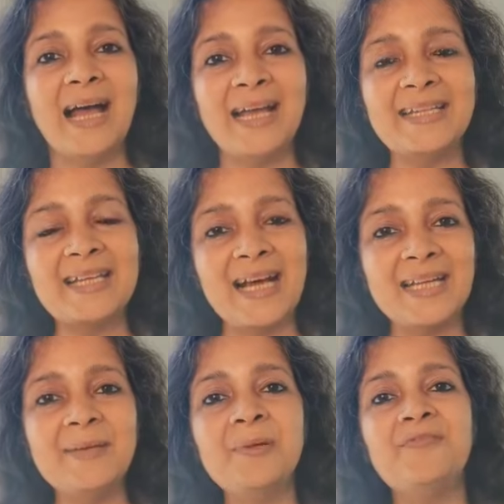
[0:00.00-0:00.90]
and
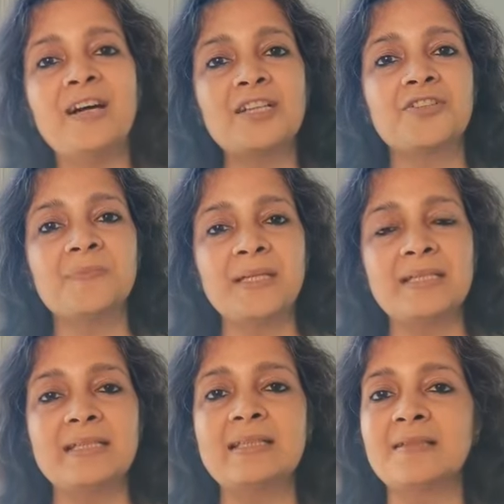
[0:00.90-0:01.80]
I am a functional
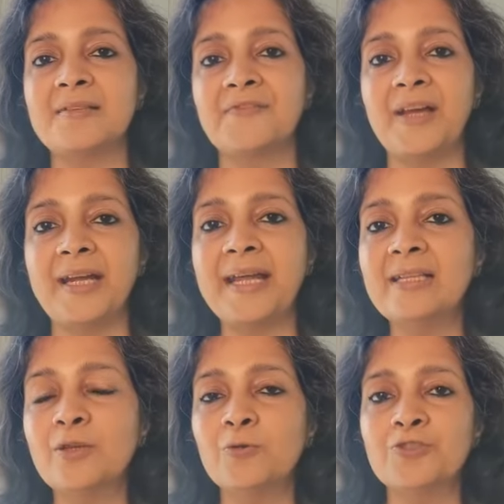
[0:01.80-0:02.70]
medicine certified
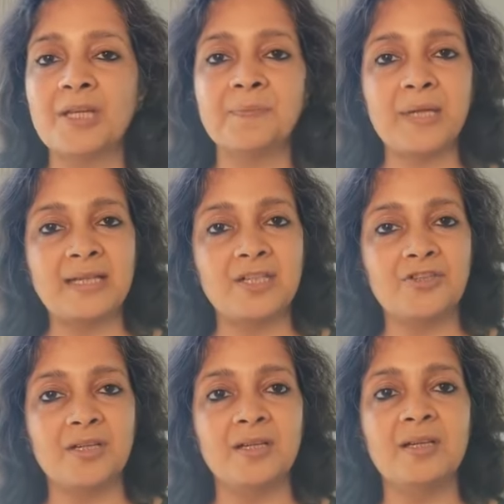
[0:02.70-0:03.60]
health coach and
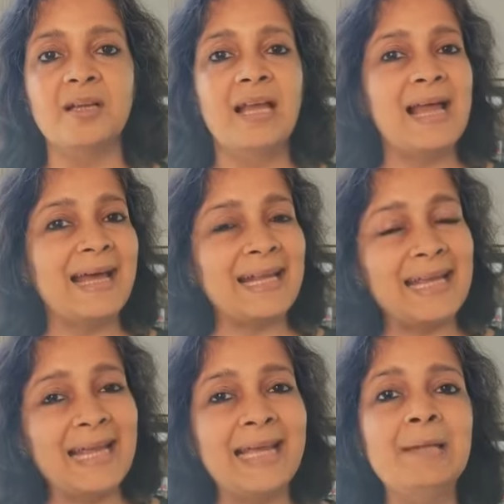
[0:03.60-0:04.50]
practitioner, and I
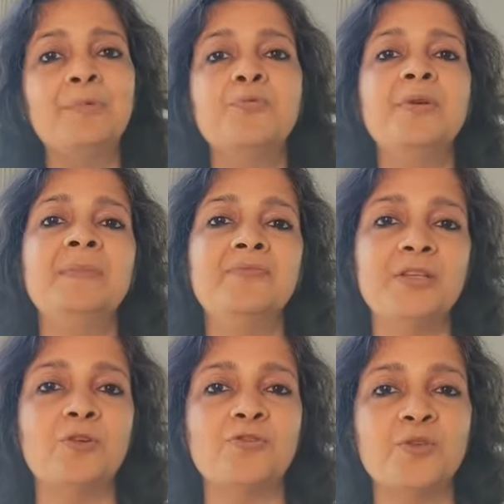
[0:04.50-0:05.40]
help women
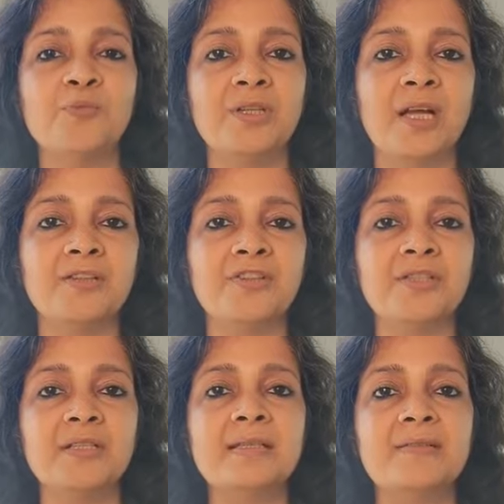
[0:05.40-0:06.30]
with autoimmune
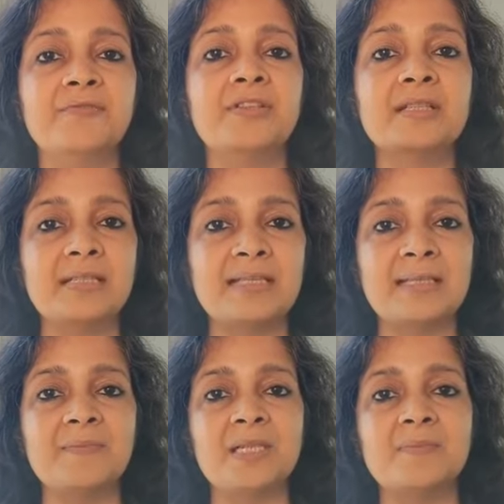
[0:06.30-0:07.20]
conditions reverse their
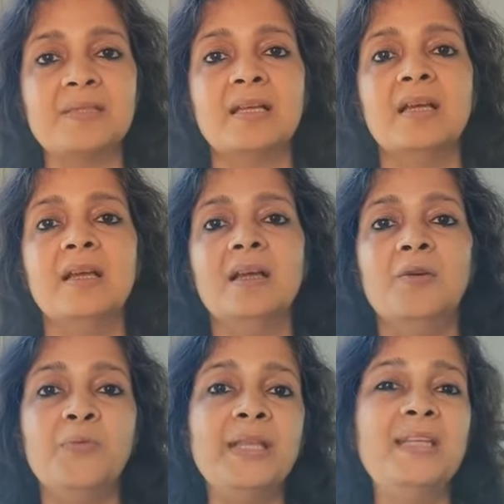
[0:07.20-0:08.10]
symptoms
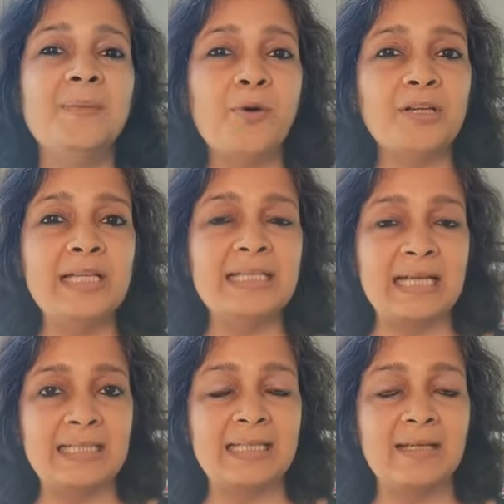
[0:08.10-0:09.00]
with their bodies
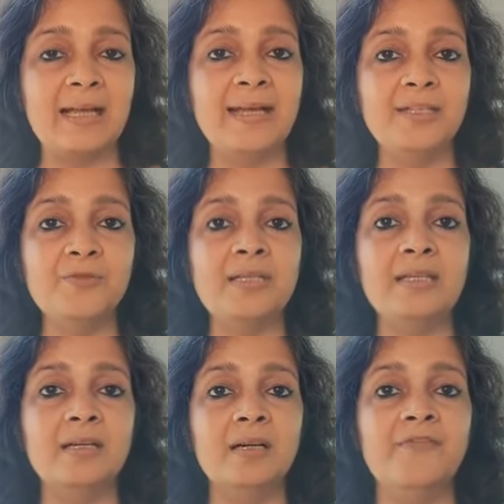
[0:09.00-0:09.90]
as their guide,
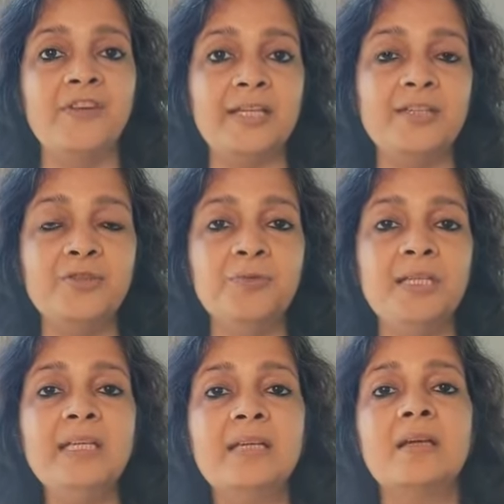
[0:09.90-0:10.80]
using a very
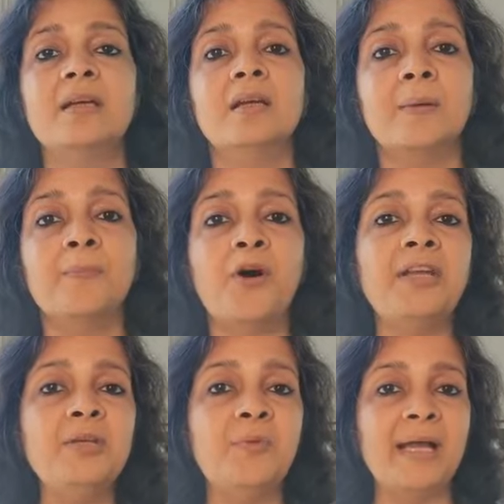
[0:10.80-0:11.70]
unique
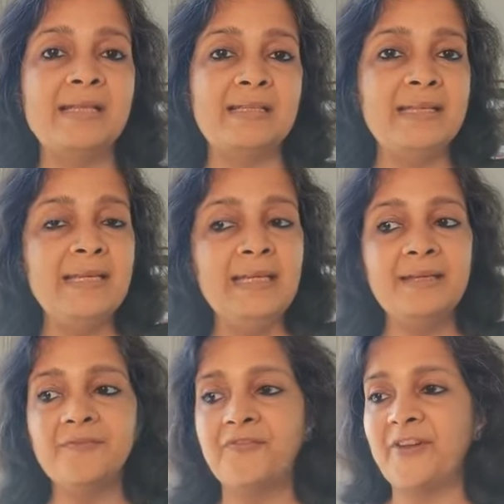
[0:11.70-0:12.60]
body-wise
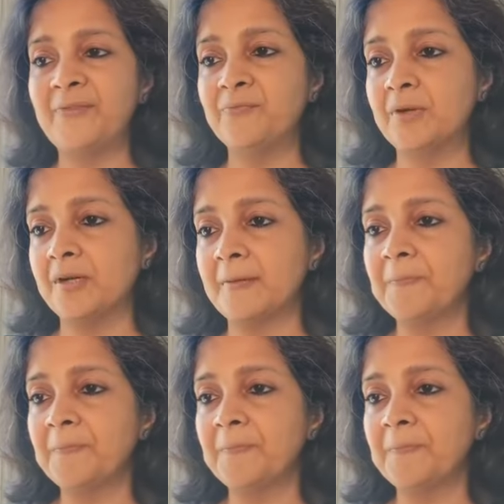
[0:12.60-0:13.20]
healing framework.